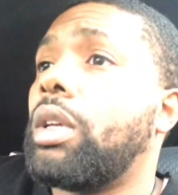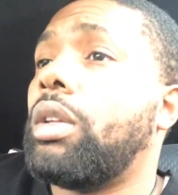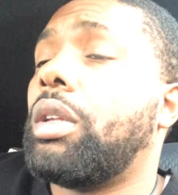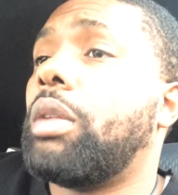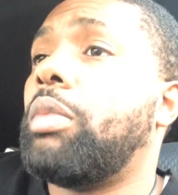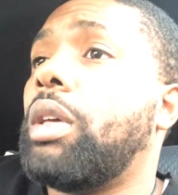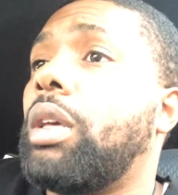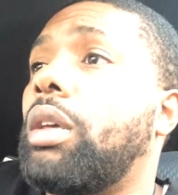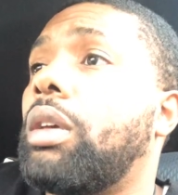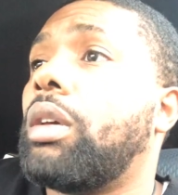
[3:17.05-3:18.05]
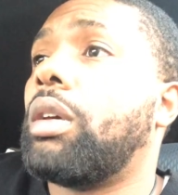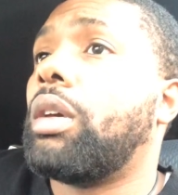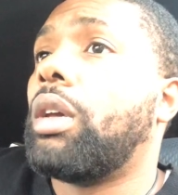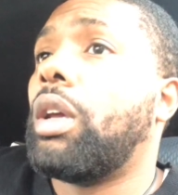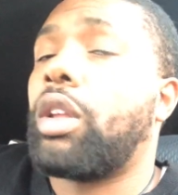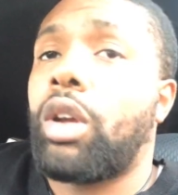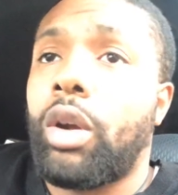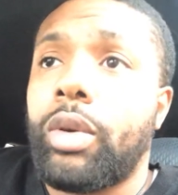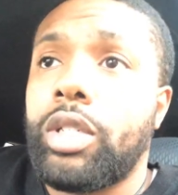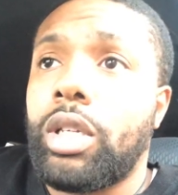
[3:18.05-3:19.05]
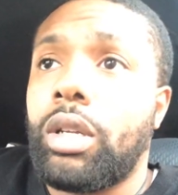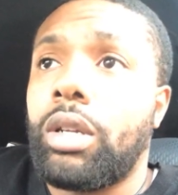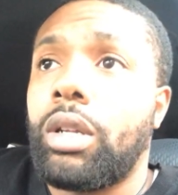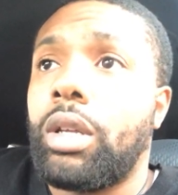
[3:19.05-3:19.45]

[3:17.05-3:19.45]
You need to be encouraging